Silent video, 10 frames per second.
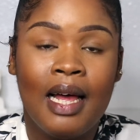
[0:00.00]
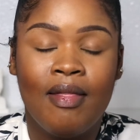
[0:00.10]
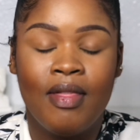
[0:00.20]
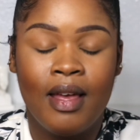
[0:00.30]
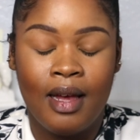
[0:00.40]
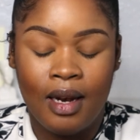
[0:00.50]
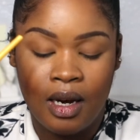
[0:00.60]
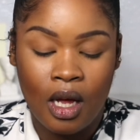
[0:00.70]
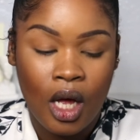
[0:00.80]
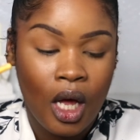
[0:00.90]
And
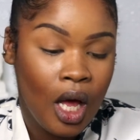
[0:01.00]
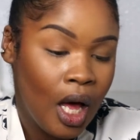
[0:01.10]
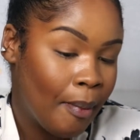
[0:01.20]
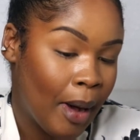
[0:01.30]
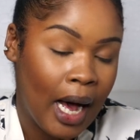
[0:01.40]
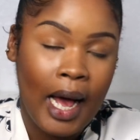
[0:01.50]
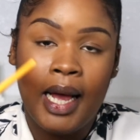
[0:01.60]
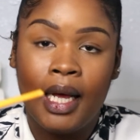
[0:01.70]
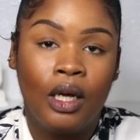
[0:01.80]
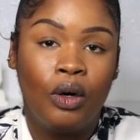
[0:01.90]
then my
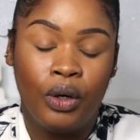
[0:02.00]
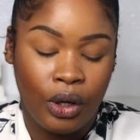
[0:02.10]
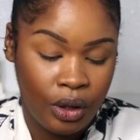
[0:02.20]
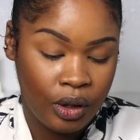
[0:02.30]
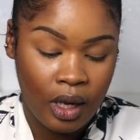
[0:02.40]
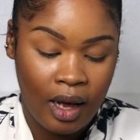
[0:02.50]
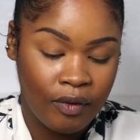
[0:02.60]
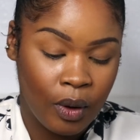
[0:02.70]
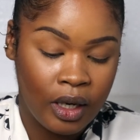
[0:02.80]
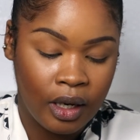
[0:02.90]
eye, God knows, I have
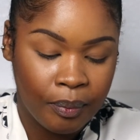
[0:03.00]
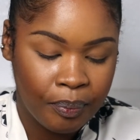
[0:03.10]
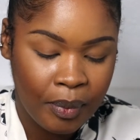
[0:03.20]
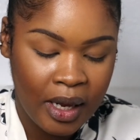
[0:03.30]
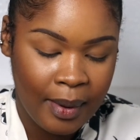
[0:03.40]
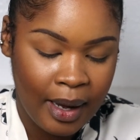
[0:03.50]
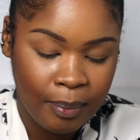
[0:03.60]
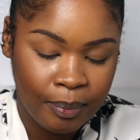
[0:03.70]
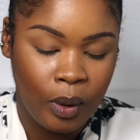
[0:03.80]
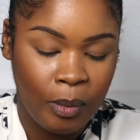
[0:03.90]
no idea. But anyway,
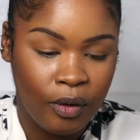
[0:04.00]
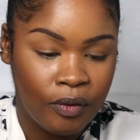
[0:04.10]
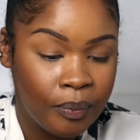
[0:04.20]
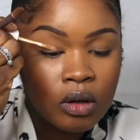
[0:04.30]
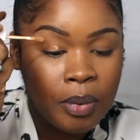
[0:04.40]
we move.